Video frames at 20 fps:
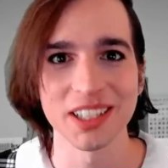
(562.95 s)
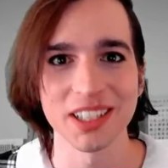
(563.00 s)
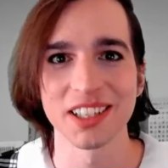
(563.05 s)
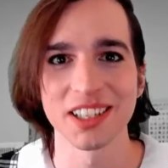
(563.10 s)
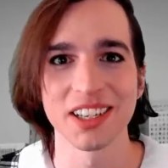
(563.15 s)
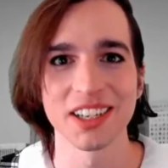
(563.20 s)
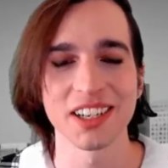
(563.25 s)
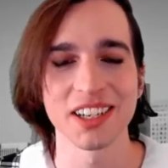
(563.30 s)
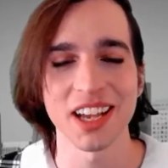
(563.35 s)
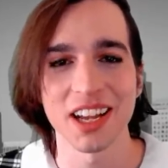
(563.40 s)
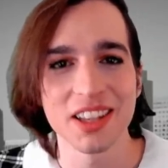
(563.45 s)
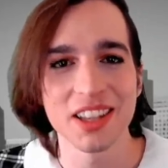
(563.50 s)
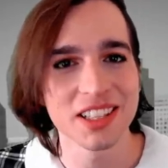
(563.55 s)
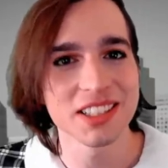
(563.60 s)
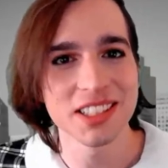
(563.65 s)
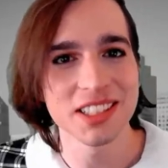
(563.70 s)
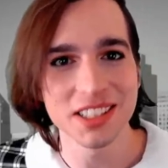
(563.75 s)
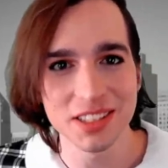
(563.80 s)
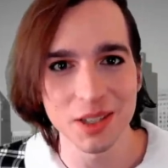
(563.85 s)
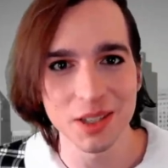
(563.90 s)
Like, and this
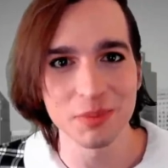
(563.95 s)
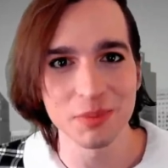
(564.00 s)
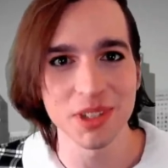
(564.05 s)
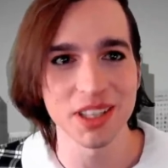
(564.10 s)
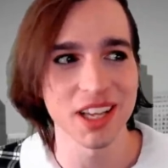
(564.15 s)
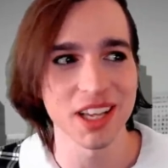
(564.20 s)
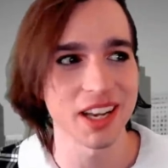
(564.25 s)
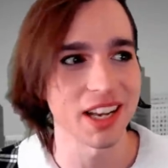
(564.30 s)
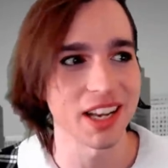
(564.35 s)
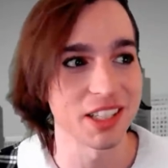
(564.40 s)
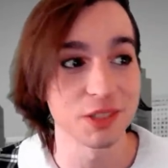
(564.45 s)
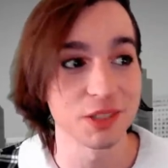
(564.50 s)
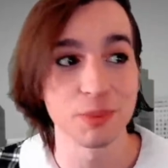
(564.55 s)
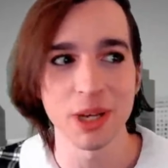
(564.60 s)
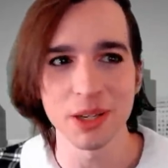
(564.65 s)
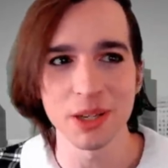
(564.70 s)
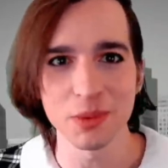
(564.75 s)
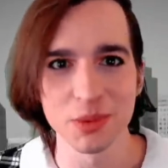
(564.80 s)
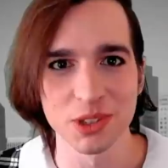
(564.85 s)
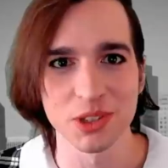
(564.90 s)
is something that has been
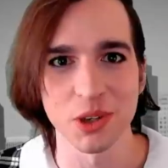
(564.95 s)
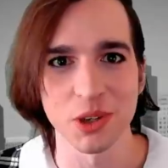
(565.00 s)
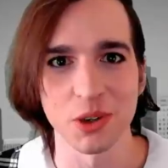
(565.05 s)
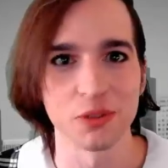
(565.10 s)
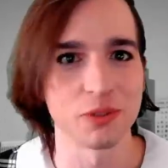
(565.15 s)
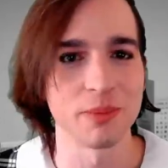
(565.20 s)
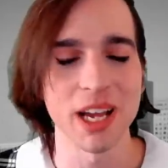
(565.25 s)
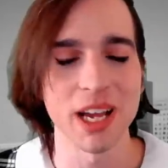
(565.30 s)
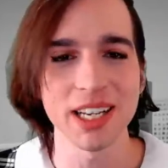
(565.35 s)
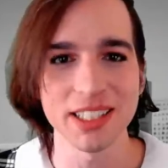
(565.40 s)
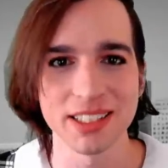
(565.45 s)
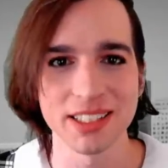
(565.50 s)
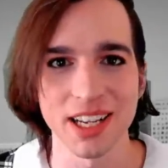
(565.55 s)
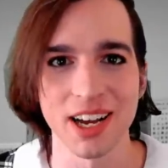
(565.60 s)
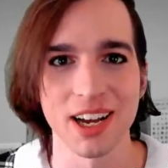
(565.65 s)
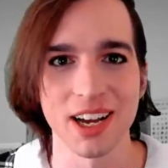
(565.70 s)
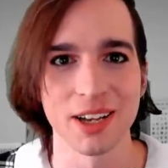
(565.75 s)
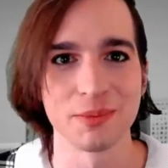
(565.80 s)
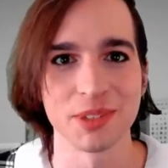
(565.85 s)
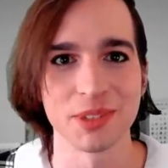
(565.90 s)
resolved many
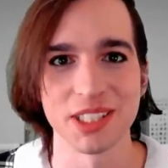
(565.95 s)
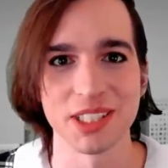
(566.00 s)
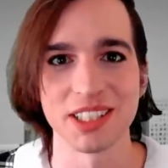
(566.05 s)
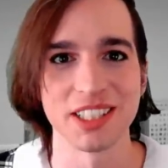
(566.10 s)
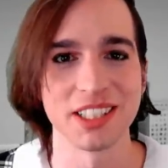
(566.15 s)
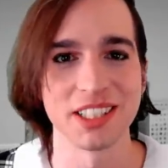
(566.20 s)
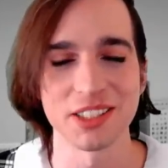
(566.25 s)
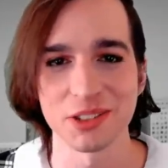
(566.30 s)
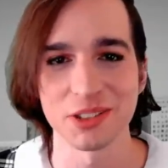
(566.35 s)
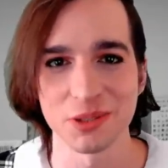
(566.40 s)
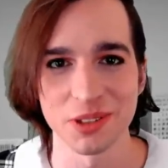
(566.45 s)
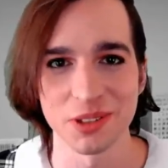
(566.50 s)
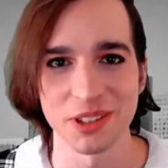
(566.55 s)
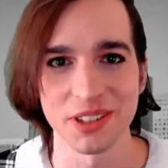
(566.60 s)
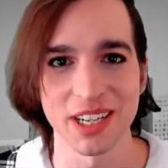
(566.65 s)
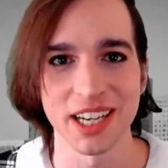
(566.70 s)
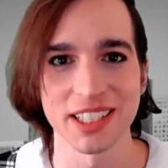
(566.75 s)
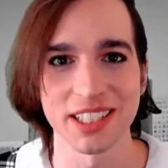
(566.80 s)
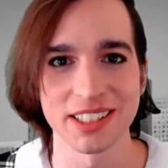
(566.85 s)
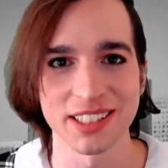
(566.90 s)
times in the history of the
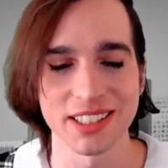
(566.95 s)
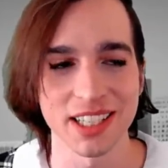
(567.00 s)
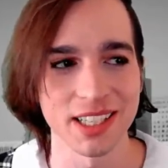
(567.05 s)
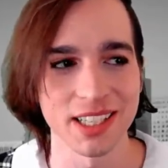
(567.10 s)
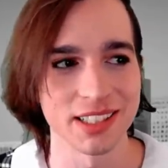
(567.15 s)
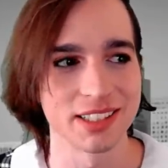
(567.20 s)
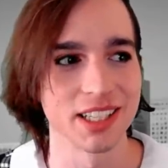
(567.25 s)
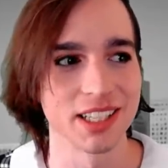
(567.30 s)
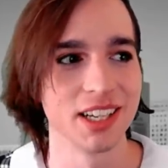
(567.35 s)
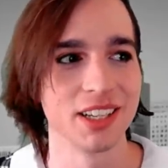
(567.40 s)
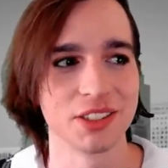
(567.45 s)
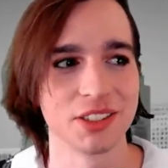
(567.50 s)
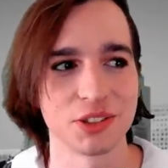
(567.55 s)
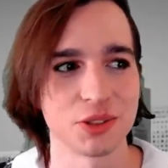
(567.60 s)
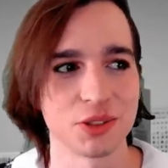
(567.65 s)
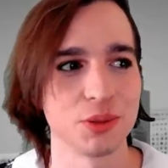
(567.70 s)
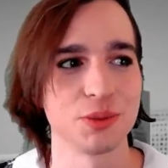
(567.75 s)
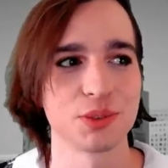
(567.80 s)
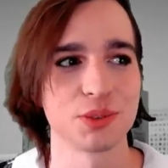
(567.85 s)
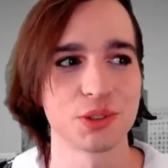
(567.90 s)
United States,
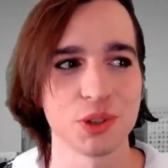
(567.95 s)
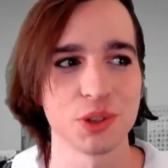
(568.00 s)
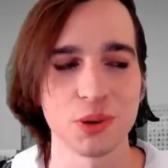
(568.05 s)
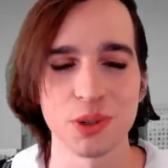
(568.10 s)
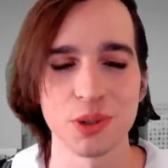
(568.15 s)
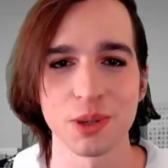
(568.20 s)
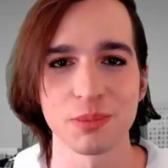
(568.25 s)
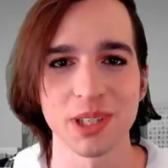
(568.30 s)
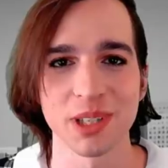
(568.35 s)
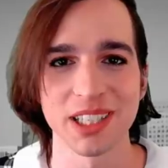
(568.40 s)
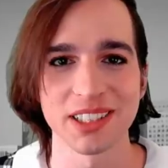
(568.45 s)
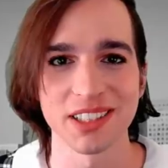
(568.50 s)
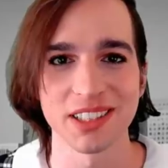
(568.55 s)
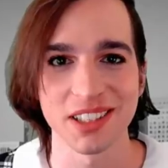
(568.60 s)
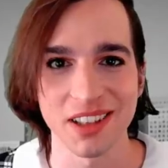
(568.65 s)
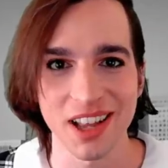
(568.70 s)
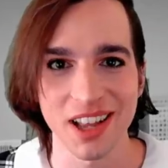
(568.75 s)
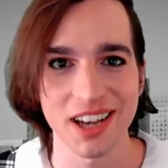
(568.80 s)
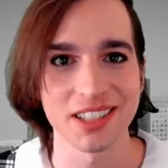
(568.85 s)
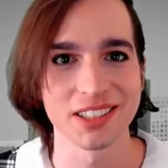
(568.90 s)
students showing up late to
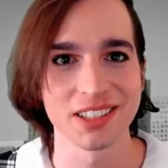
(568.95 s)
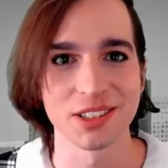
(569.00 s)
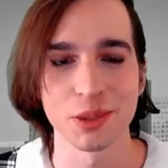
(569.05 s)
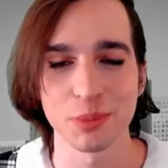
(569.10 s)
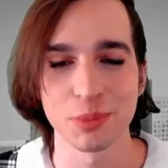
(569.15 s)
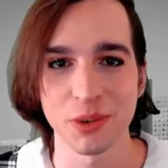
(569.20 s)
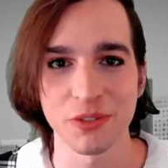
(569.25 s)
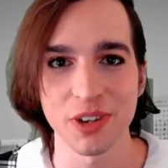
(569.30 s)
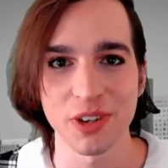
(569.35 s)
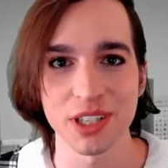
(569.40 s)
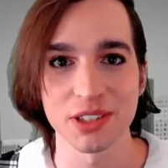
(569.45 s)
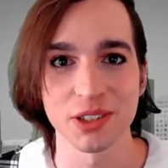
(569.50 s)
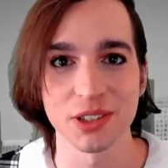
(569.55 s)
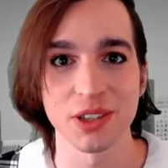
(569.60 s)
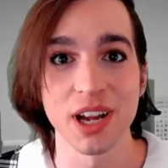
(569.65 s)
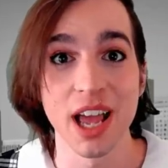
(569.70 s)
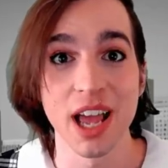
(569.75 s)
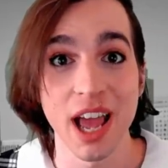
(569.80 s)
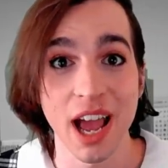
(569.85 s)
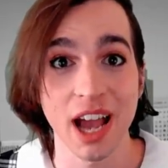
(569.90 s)
class and the professor
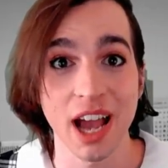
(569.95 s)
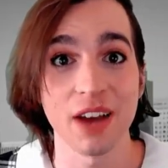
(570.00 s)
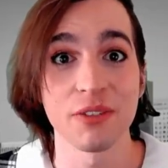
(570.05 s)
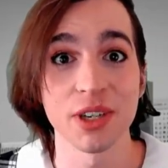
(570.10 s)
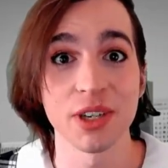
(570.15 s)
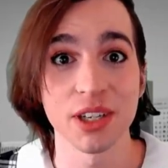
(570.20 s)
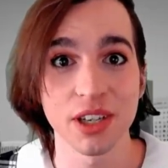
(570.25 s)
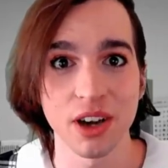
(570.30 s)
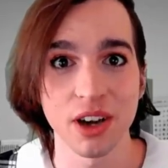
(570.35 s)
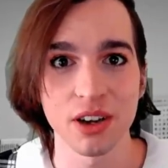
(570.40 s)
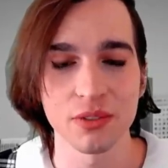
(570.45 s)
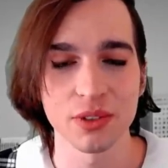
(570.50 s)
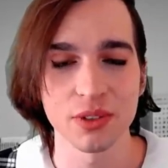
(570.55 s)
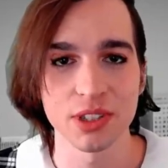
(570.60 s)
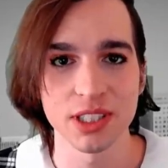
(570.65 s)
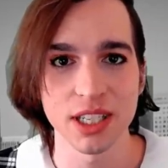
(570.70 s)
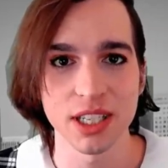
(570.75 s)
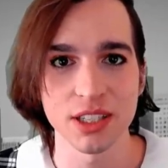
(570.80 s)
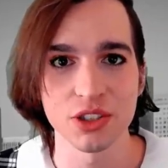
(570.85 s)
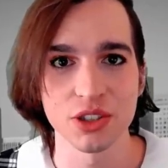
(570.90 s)
having a
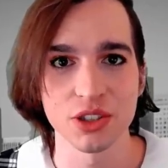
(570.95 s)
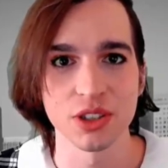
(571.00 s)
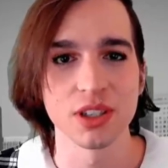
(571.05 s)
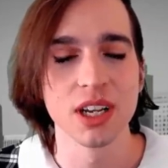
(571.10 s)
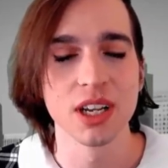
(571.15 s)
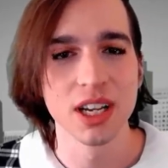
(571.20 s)
conversation.